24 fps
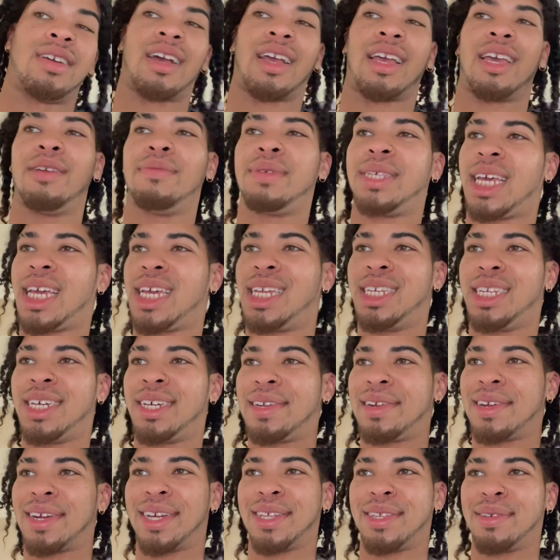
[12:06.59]
Keep saying
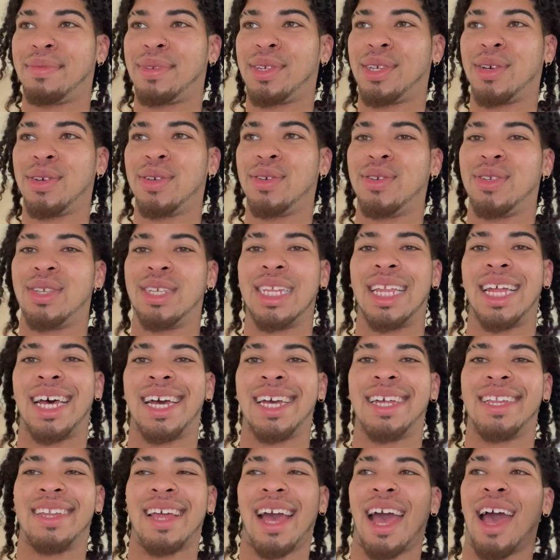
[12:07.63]
dinner because I'm so used to
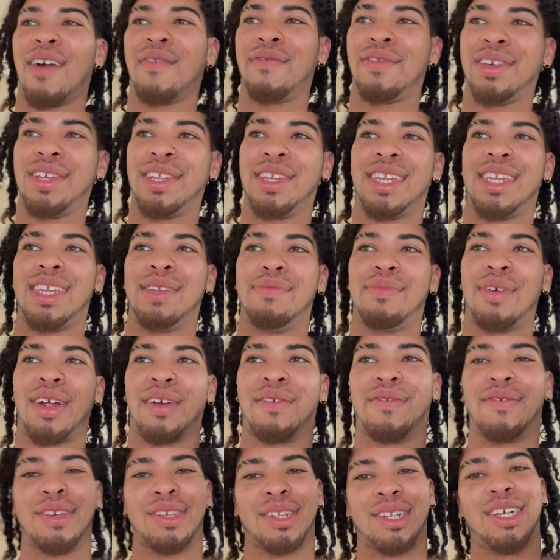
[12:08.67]
not having
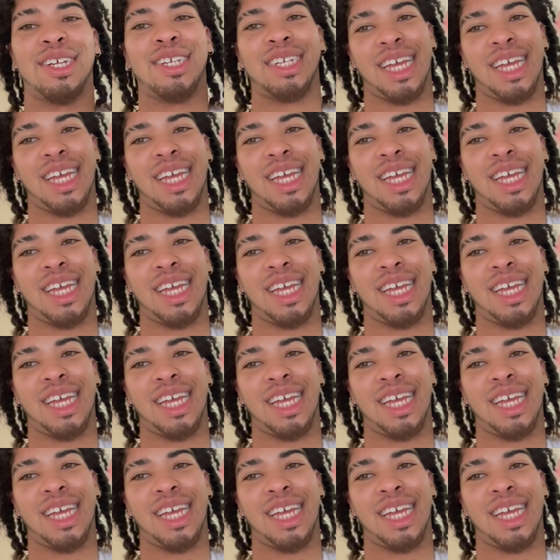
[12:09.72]
breakfast, lunch,